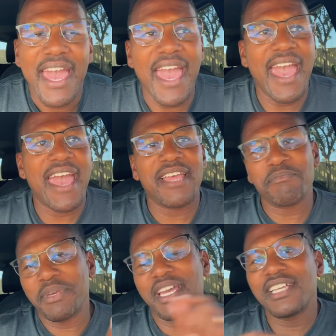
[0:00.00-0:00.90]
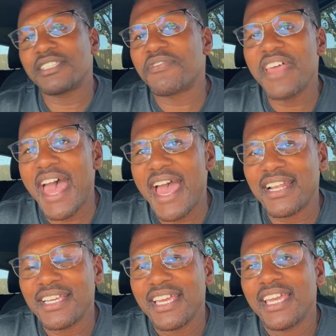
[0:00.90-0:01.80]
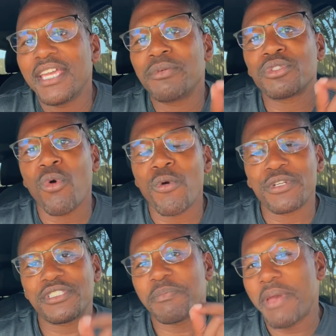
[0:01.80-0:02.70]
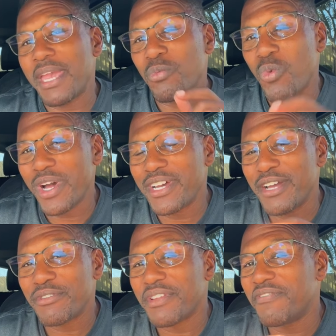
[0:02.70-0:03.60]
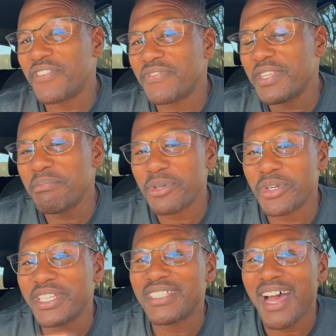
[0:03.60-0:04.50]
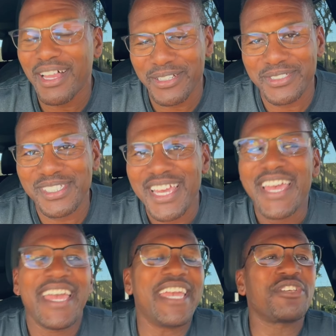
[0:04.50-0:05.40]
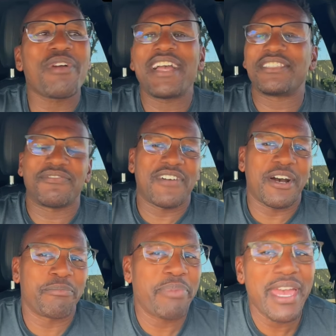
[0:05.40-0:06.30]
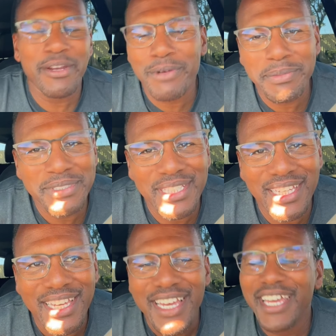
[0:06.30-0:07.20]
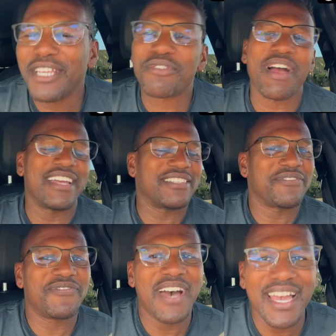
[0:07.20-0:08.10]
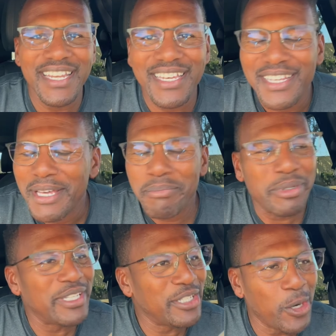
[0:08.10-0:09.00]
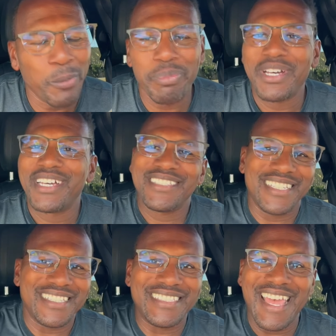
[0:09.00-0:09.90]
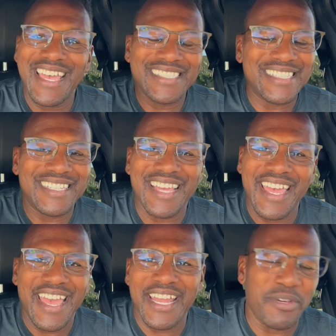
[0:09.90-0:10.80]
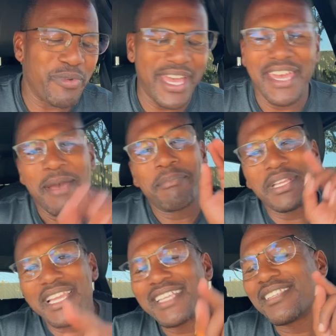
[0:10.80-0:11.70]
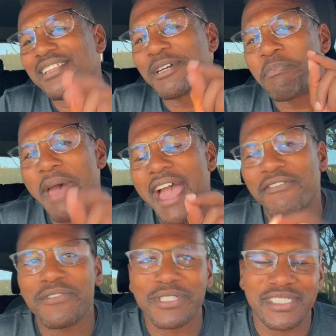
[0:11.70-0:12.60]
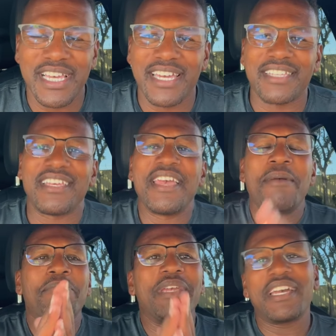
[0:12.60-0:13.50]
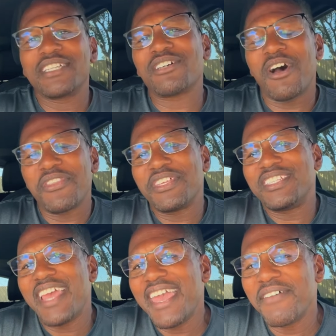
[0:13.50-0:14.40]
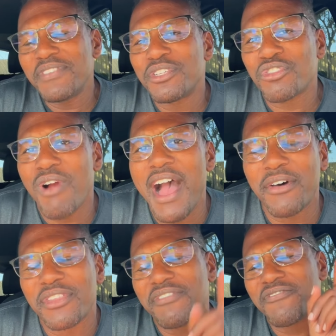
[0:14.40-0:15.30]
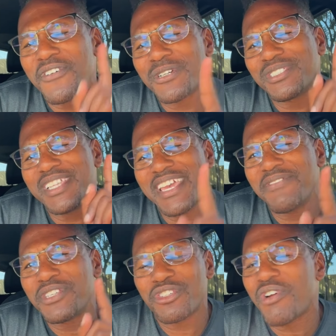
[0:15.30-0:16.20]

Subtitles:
And because of that, he was ordered to pay $150 million. He tried to file bankruptcy. He tried to fight it. But nope, today is the day anyway. But let's look back for a second. Because on the day of the trial, the first day of the